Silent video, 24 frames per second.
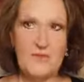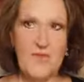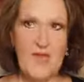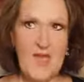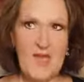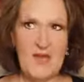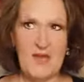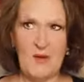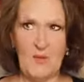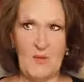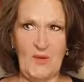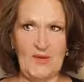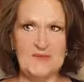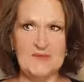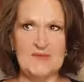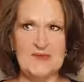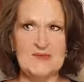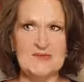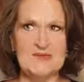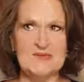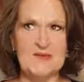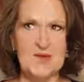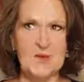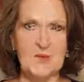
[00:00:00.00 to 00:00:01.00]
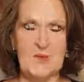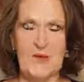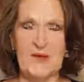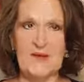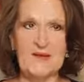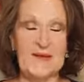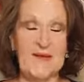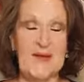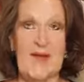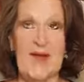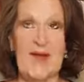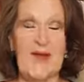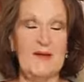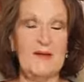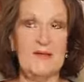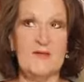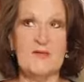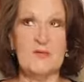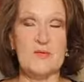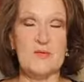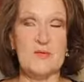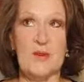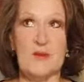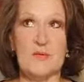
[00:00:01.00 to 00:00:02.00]
And it wasn't until one day, I
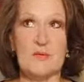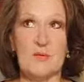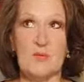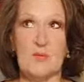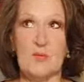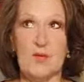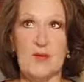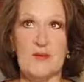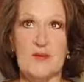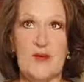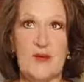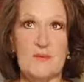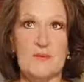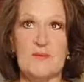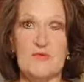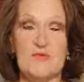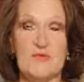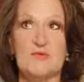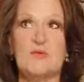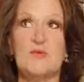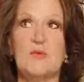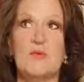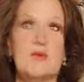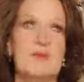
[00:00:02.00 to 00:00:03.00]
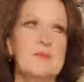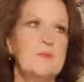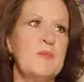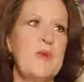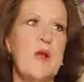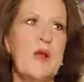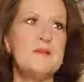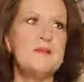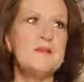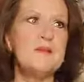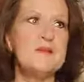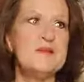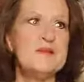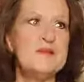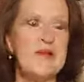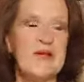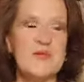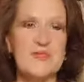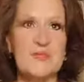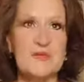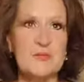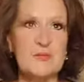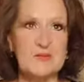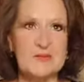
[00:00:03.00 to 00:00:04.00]
don't remember what I was doing, probably
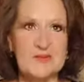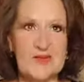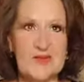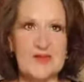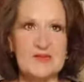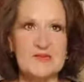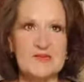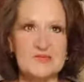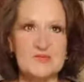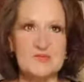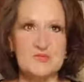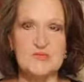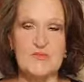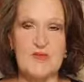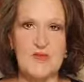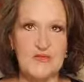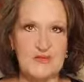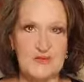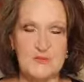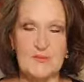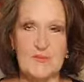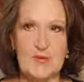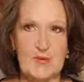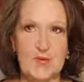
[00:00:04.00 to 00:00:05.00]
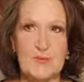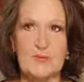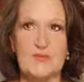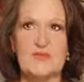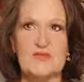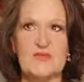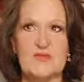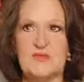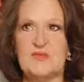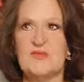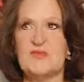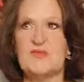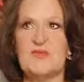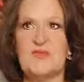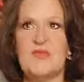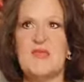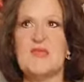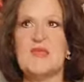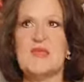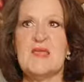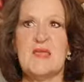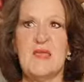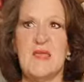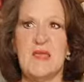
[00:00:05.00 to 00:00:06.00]
nothing related to purpose
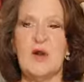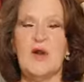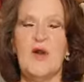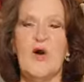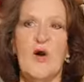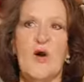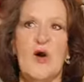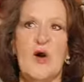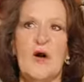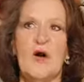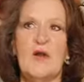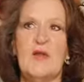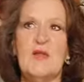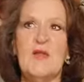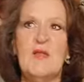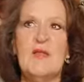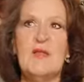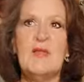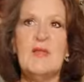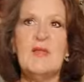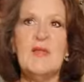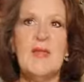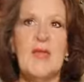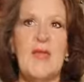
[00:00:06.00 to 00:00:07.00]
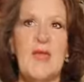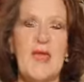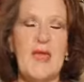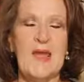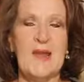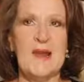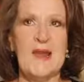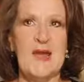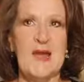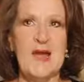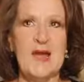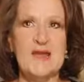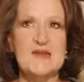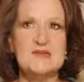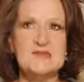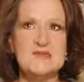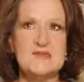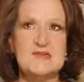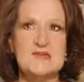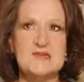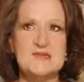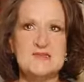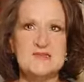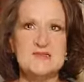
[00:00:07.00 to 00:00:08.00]
seeking at all. And I
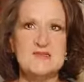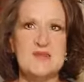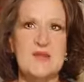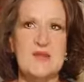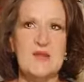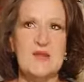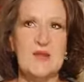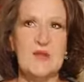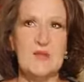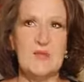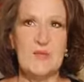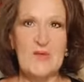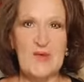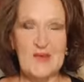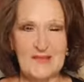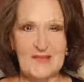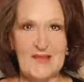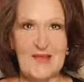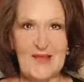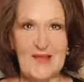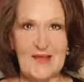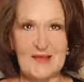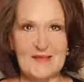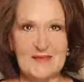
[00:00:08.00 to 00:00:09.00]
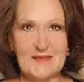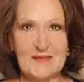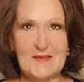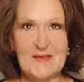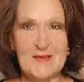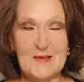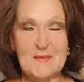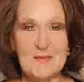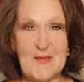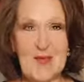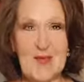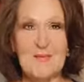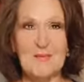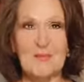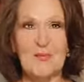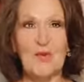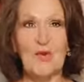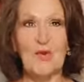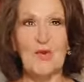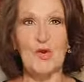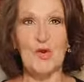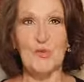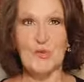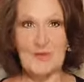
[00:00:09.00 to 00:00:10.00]
just realized that my
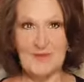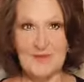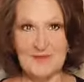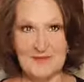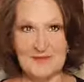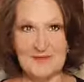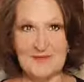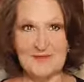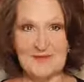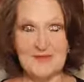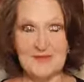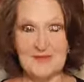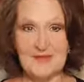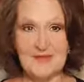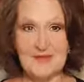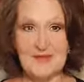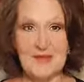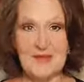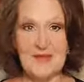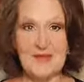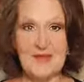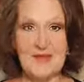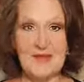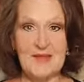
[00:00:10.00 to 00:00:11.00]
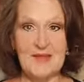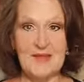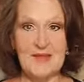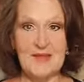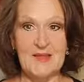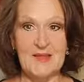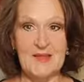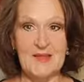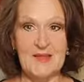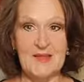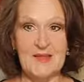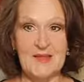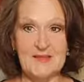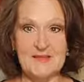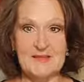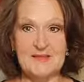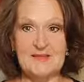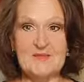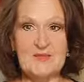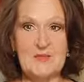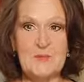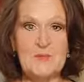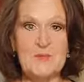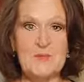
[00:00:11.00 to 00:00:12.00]
purpose
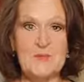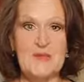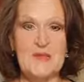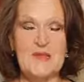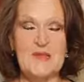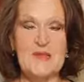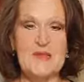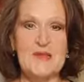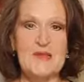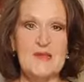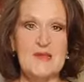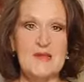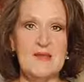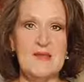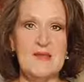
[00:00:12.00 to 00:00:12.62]
is to be